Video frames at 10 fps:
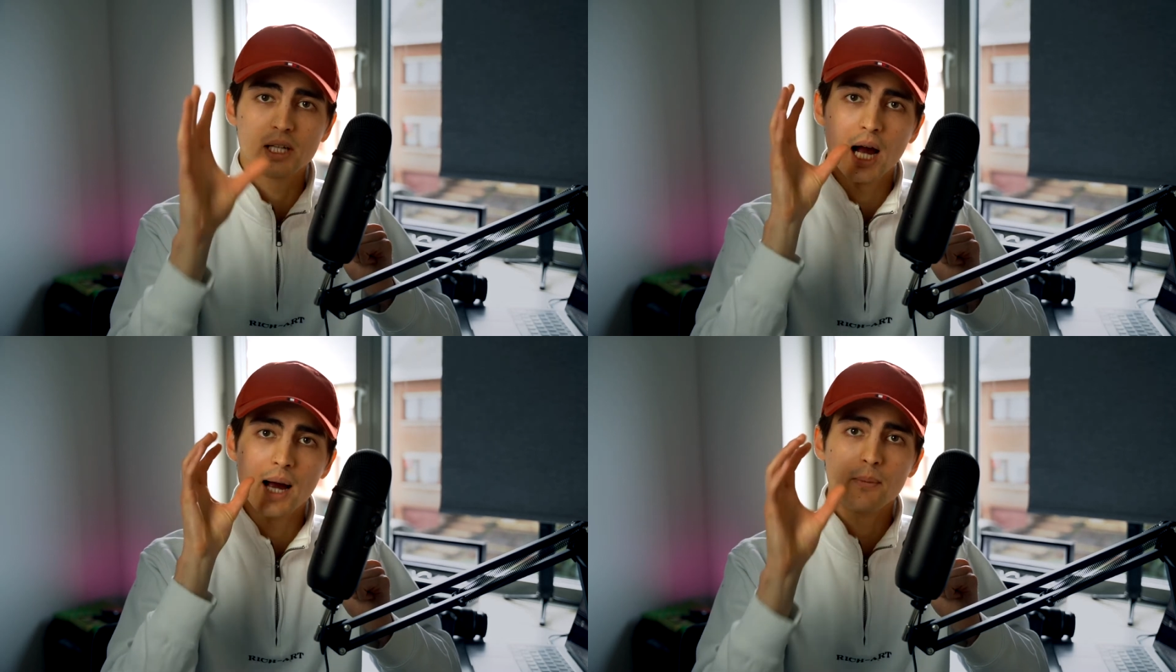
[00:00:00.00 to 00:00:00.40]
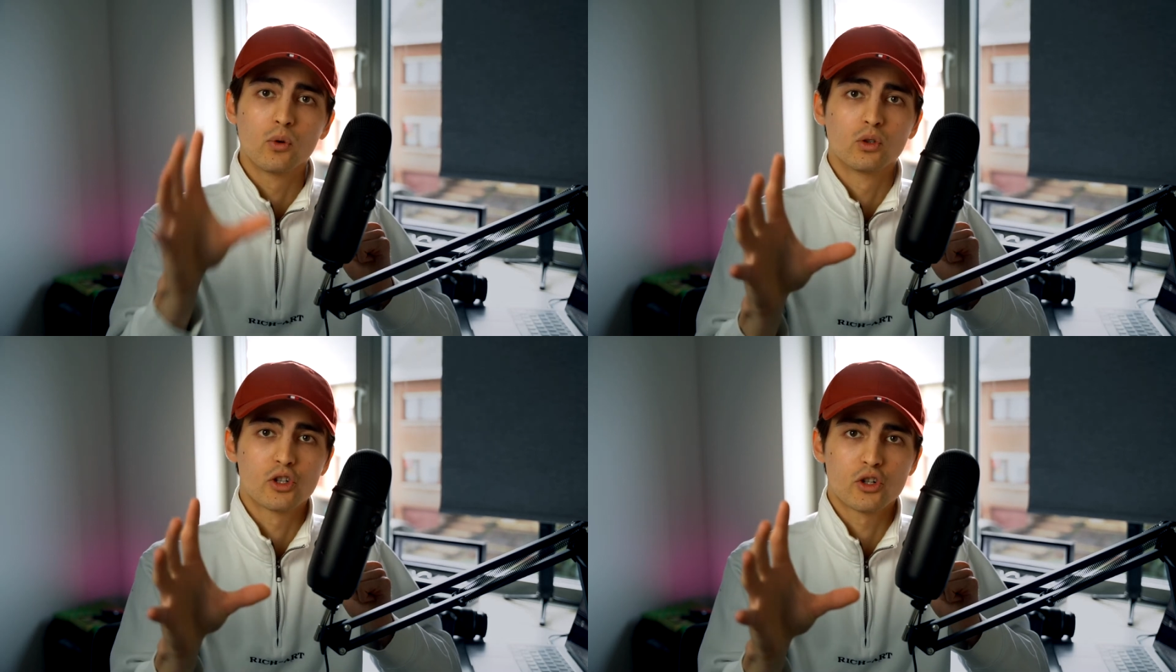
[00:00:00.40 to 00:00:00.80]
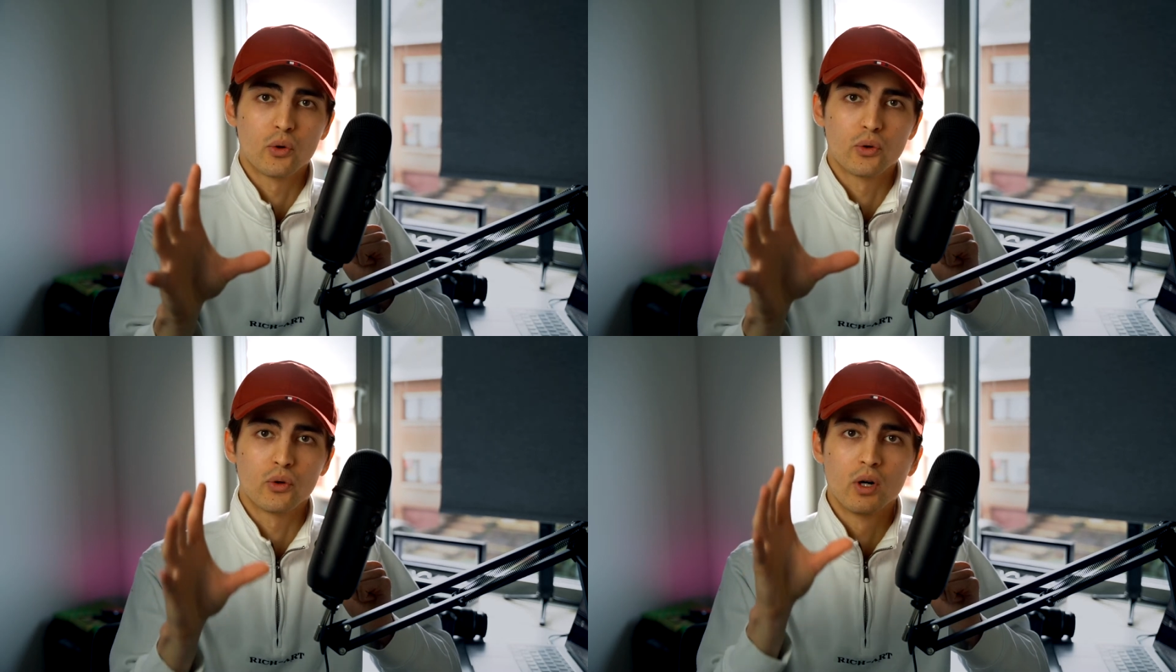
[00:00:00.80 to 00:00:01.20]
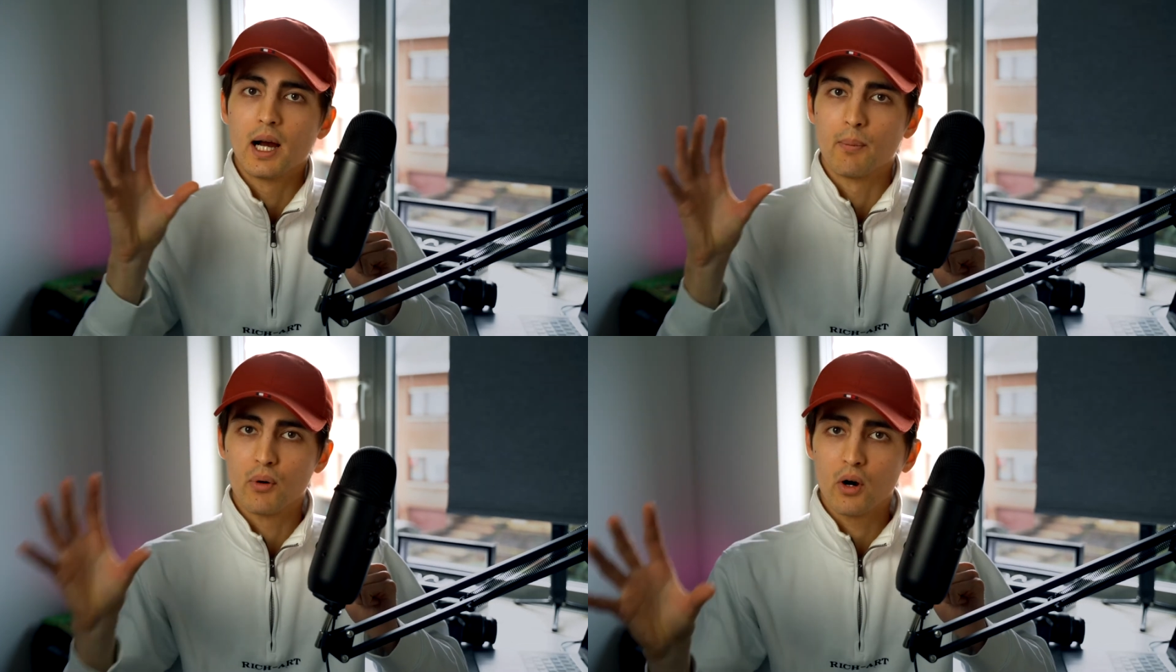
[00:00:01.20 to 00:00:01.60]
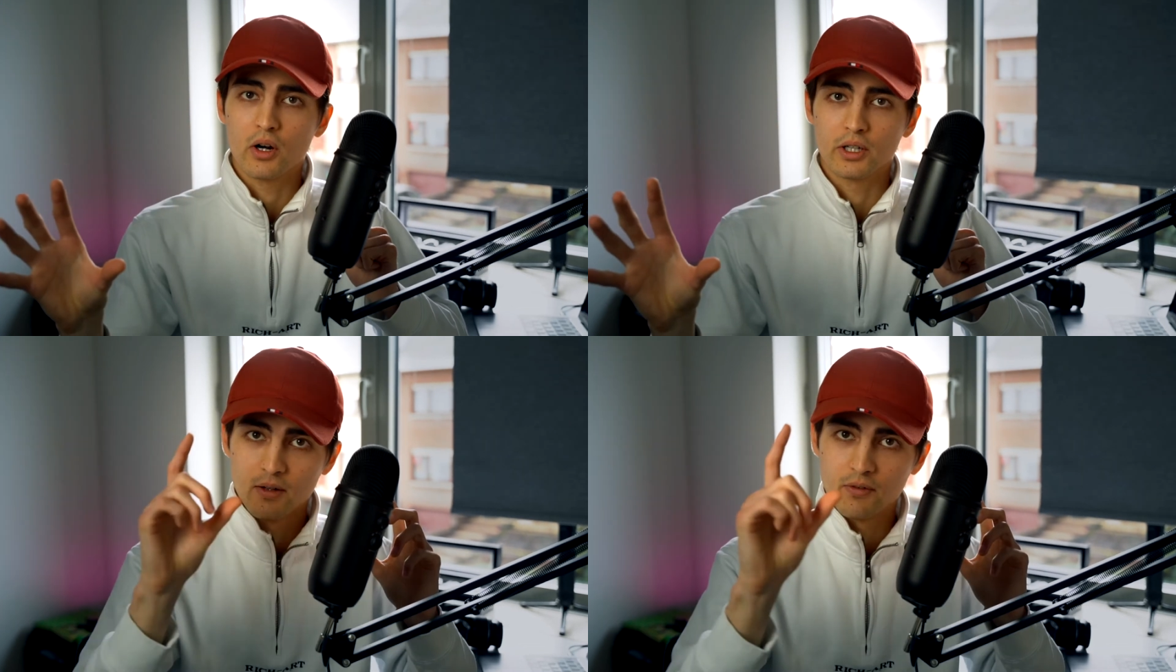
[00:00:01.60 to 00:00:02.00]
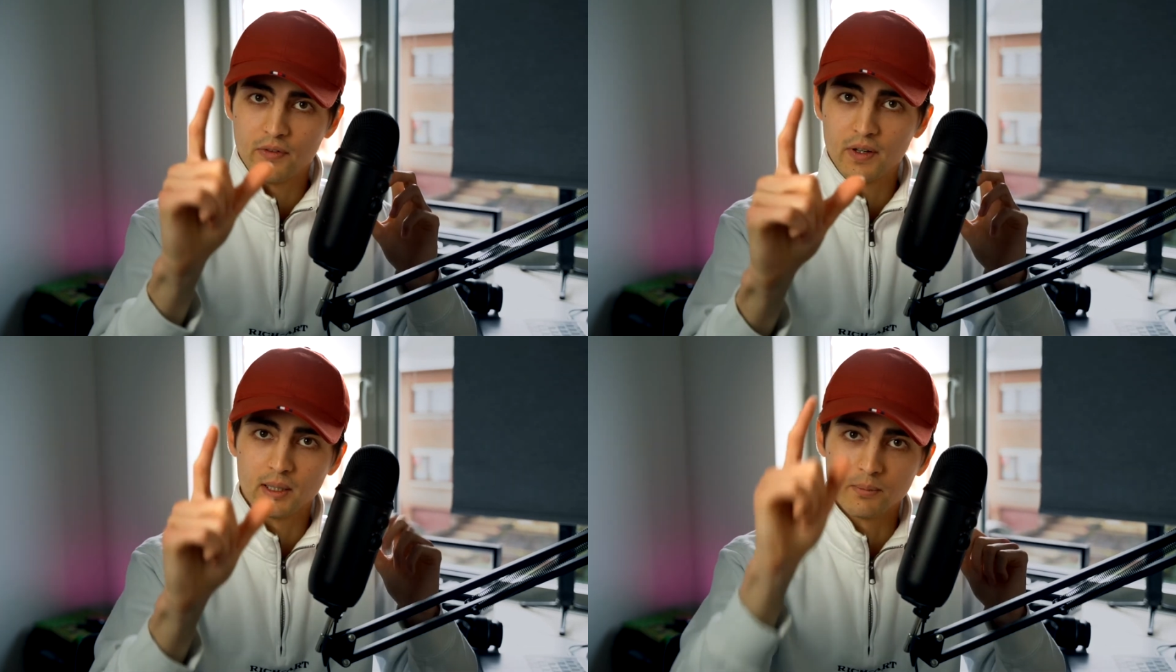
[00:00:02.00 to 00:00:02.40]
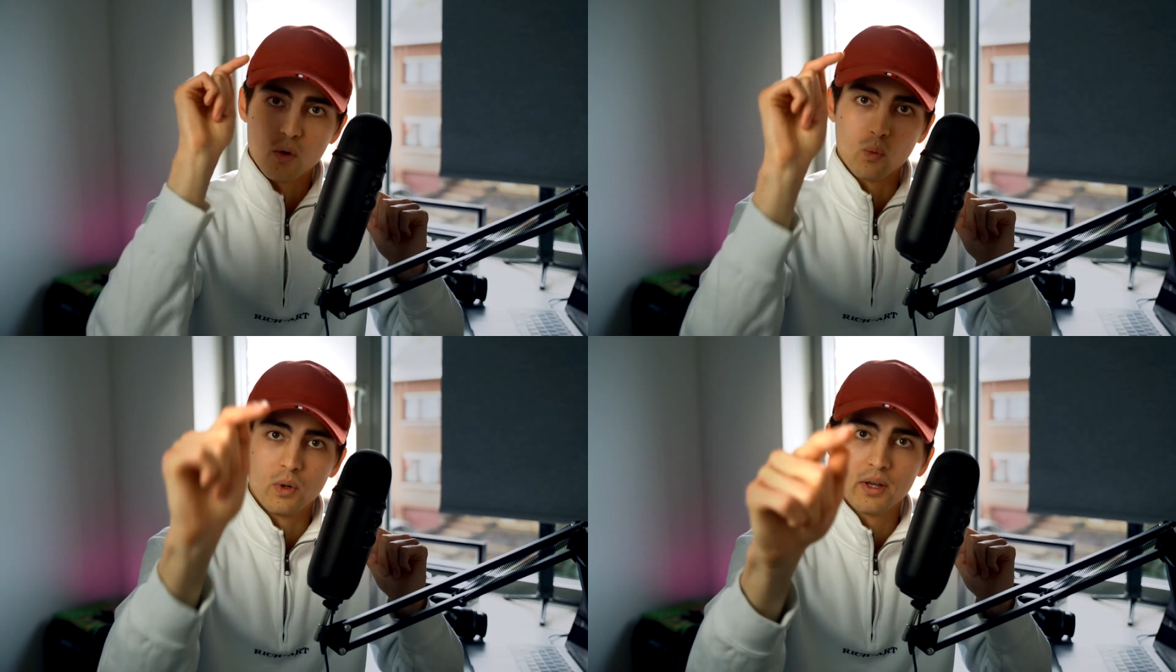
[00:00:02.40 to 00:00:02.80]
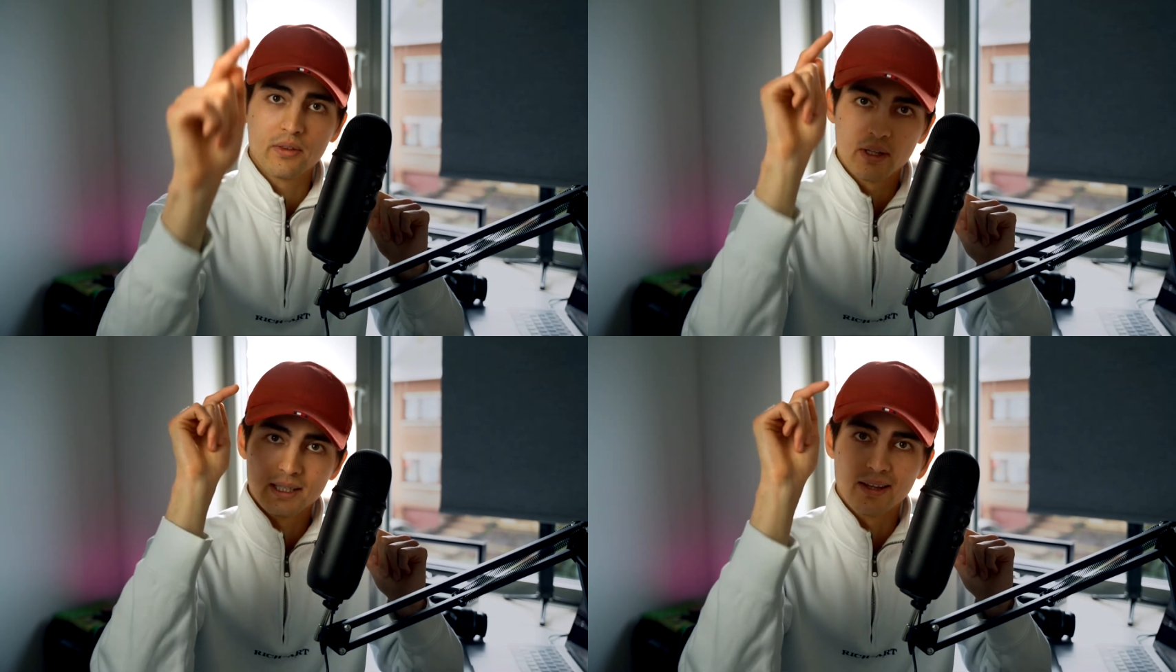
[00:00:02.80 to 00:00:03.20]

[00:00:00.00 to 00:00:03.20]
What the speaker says: I'm gonna show you a part filmed with